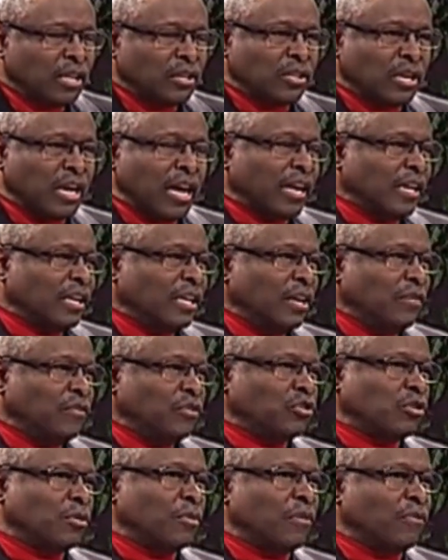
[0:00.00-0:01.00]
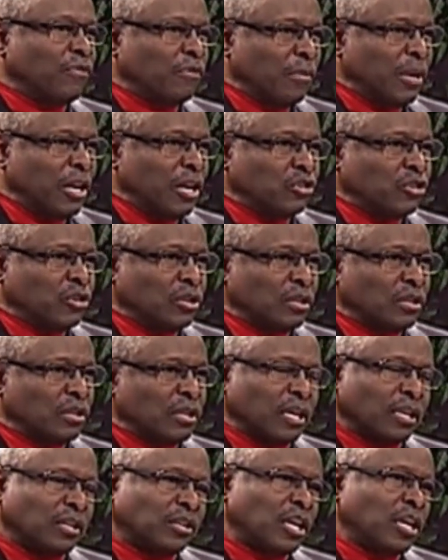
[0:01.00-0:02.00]
I can give you some information, I
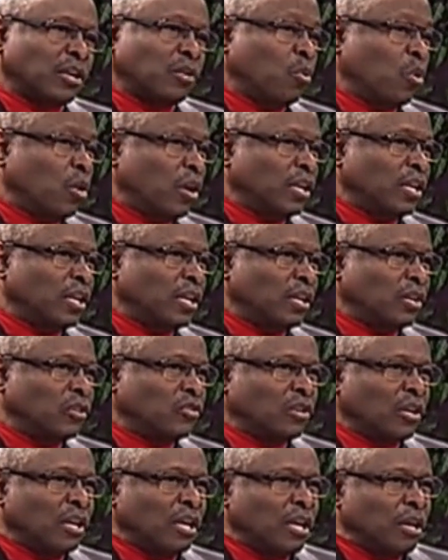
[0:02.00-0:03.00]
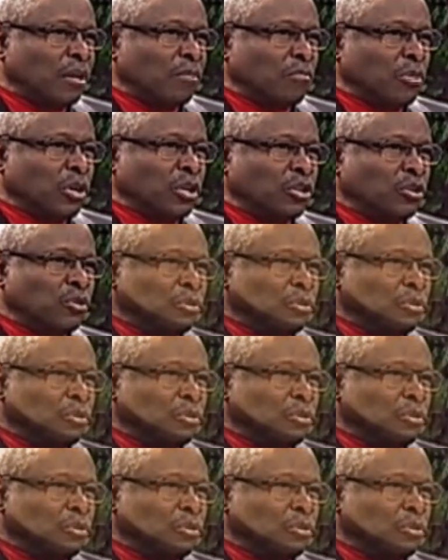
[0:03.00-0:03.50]
can tell you what it is, but you